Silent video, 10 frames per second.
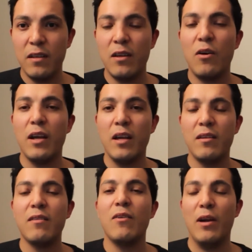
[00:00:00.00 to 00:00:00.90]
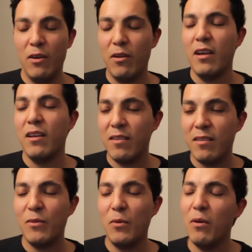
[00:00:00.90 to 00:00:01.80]
Okay.
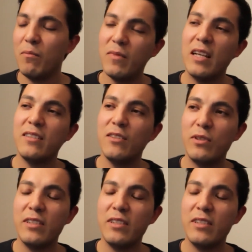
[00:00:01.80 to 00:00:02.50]
Wow, that's interesting.